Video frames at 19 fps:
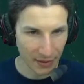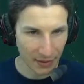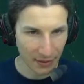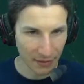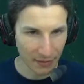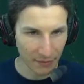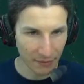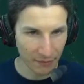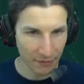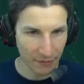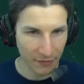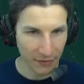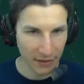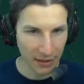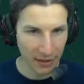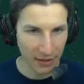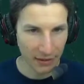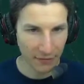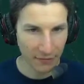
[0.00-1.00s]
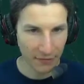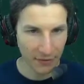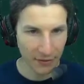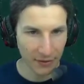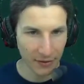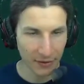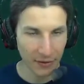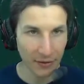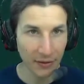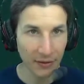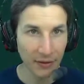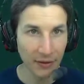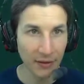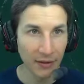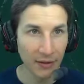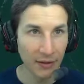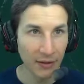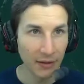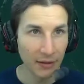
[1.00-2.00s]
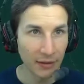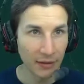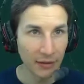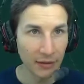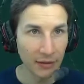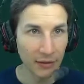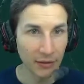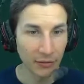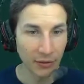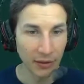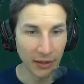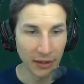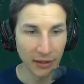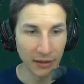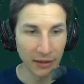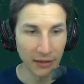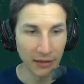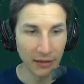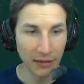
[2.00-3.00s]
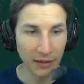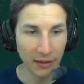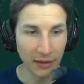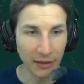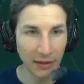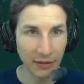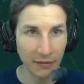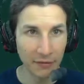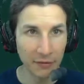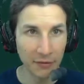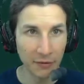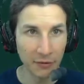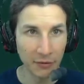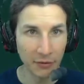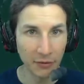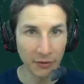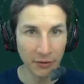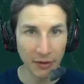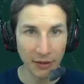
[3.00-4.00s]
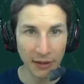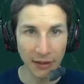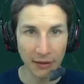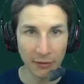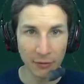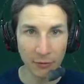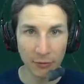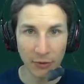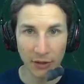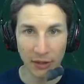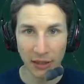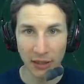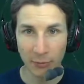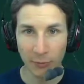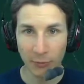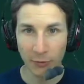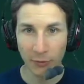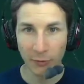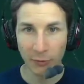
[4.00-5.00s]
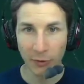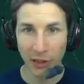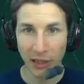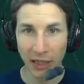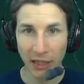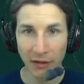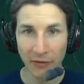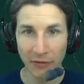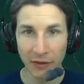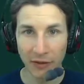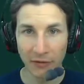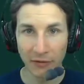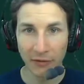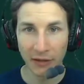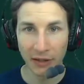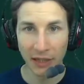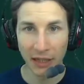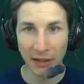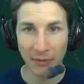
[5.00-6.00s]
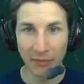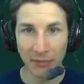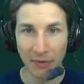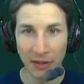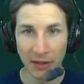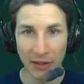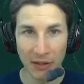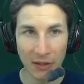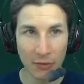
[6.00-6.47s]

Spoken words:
flavor. So I have to look that one up, what we gave it for name. This